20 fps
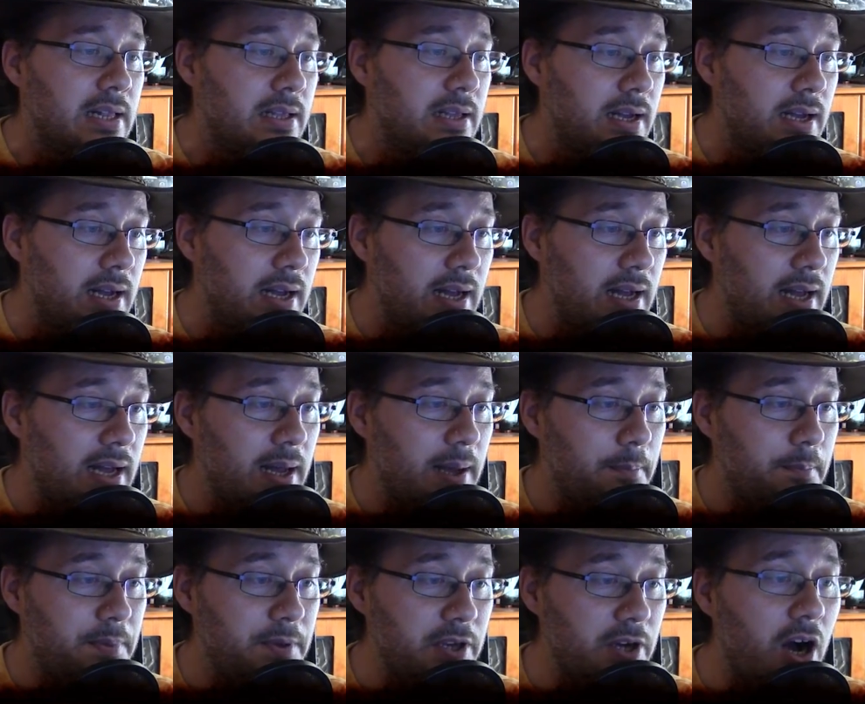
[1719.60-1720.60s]

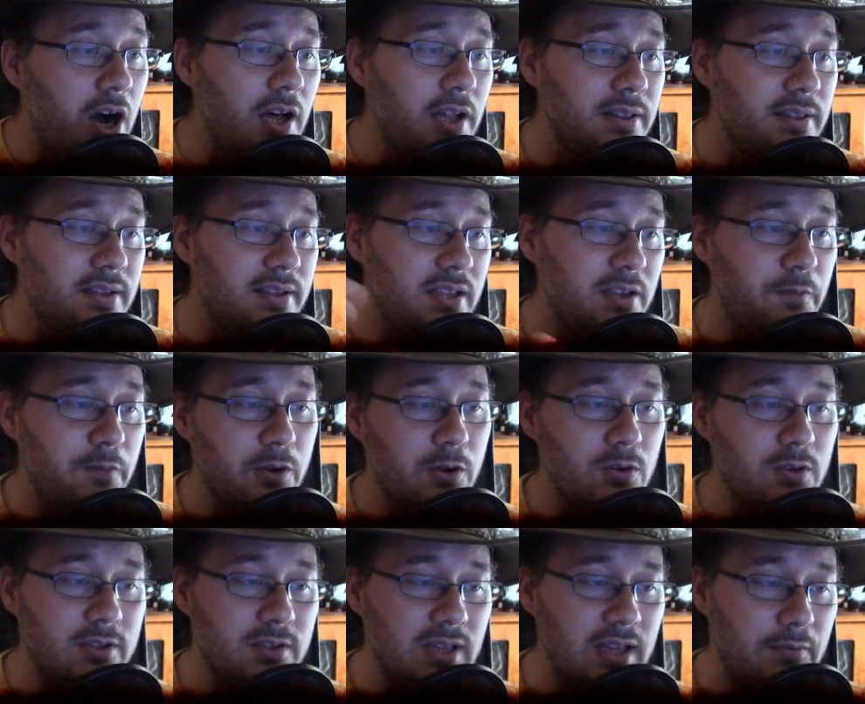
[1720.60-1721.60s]
Beyond the
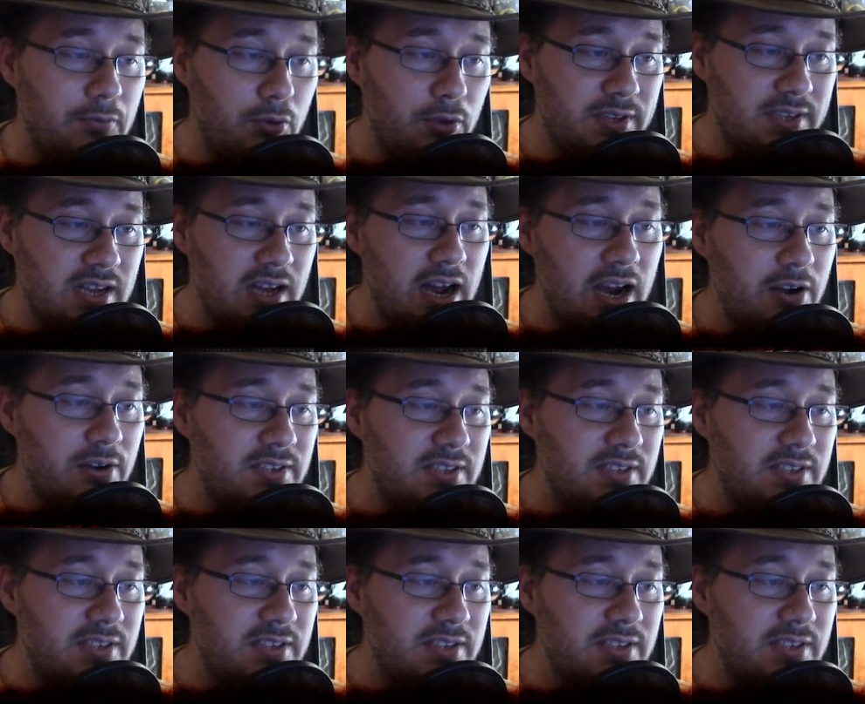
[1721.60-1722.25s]
difficulty level is higher,